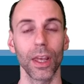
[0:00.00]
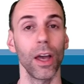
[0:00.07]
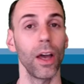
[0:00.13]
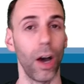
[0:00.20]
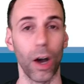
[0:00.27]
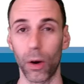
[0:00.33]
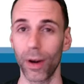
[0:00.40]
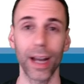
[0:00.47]

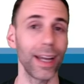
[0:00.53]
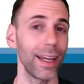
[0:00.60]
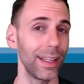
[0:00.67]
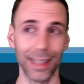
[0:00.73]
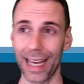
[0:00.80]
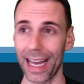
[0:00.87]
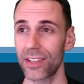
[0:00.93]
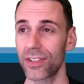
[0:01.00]
All right,
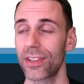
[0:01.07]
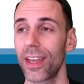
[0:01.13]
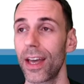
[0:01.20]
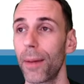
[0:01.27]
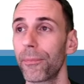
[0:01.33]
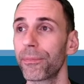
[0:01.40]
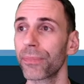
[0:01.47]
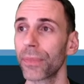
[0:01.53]
last
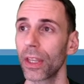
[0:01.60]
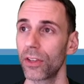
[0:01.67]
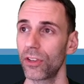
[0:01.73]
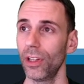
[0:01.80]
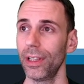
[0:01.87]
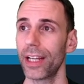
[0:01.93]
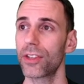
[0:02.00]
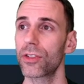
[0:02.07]
step. So
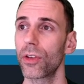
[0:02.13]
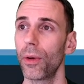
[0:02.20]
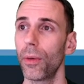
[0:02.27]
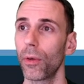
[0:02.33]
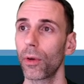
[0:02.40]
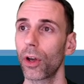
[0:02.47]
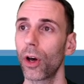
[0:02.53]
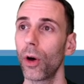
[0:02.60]
let's
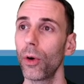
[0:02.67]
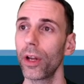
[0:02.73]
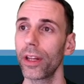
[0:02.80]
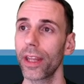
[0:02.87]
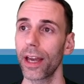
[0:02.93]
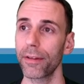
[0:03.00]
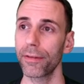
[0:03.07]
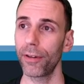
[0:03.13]
code in
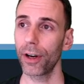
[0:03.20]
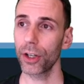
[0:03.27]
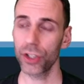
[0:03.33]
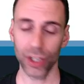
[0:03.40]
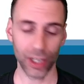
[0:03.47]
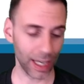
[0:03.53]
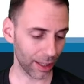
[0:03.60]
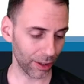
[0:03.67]
that
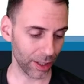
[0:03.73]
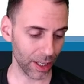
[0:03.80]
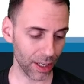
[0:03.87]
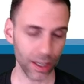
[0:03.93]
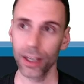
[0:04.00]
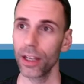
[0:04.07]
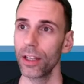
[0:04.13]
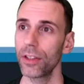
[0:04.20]
functionality
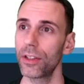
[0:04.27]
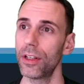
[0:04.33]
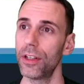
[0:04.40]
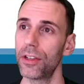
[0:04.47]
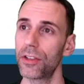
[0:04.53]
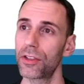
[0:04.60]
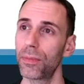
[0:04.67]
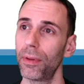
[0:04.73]
to
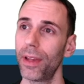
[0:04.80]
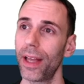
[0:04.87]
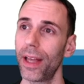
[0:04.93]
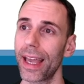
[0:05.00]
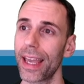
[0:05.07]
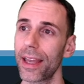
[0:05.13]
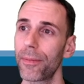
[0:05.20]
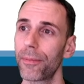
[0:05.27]

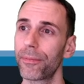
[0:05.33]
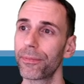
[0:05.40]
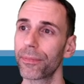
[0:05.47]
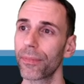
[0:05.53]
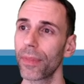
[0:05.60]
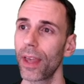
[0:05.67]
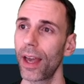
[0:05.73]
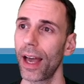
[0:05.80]
display
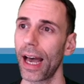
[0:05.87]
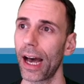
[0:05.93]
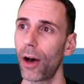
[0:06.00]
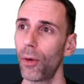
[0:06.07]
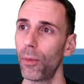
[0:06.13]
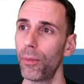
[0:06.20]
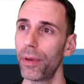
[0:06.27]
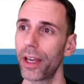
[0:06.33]
how
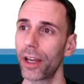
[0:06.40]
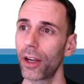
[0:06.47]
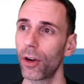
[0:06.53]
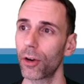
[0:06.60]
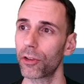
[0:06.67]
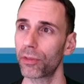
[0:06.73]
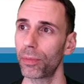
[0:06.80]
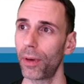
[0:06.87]
big or
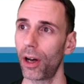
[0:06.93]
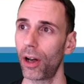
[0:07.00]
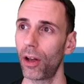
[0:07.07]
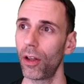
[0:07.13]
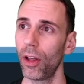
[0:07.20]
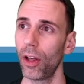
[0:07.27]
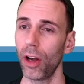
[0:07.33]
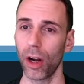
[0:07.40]

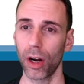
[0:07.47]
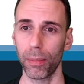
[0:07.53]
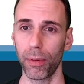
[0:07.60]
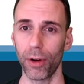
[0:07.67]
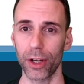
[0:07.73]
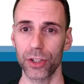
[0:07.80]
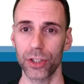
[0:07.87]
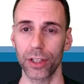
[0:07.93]
small our
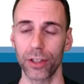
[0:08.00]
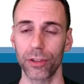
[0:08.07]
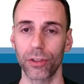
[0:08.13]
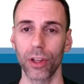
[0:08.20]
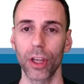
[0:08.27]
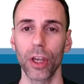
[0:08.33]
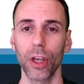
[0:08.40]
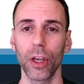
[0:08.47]
brush is.
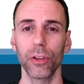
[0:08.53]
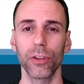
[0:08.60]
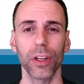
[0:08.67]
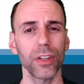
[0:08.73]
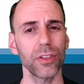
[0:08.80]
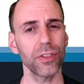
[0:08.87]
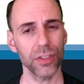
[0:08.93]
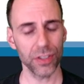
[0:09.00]
So
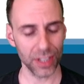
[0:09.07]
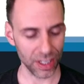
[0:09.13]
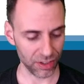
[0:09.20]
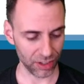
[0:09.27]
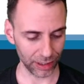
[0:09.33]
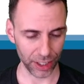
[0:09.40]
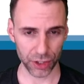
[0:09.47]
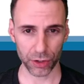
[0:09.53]
this is
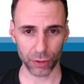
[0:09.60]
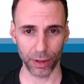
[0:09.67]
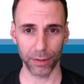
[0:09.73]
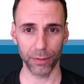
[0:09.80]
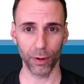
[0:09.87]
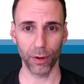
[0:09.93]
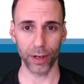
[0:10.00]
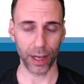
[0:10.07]
decently
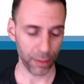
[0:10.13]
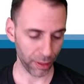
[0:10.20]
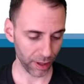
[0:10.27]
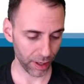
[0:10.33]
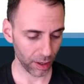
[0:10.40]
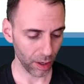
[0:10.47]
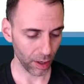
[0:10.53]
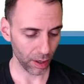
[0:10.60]
straightforward, I think.